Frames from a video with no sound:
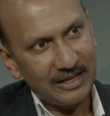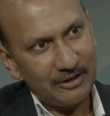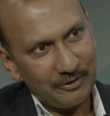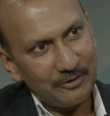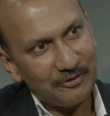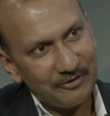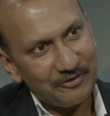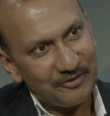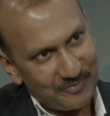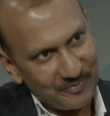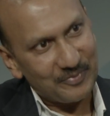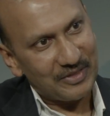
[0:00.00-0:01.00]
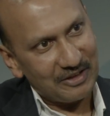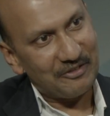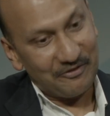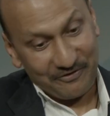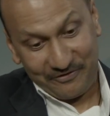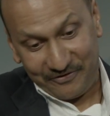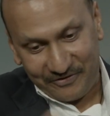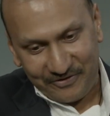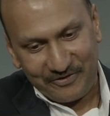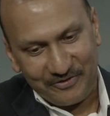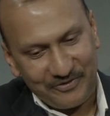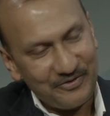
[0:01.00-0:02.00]
Quite a step ahead. I mean, if I was
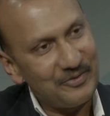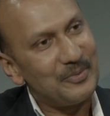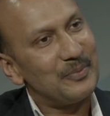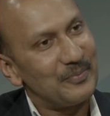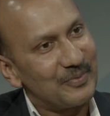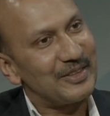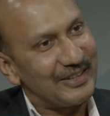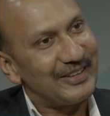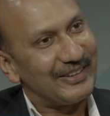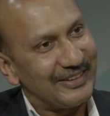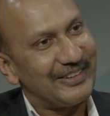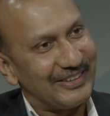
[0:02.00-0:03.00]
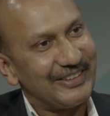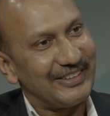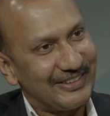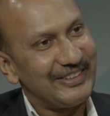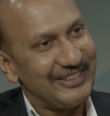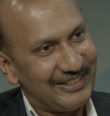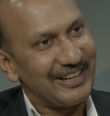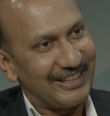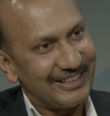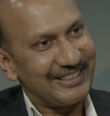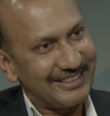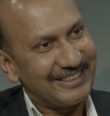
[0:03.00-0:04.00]
thinking of how it was during my
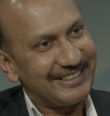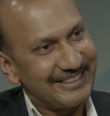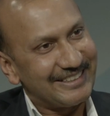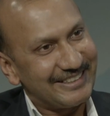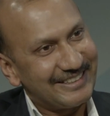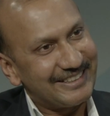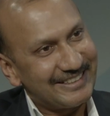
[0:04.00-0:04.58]
time, so you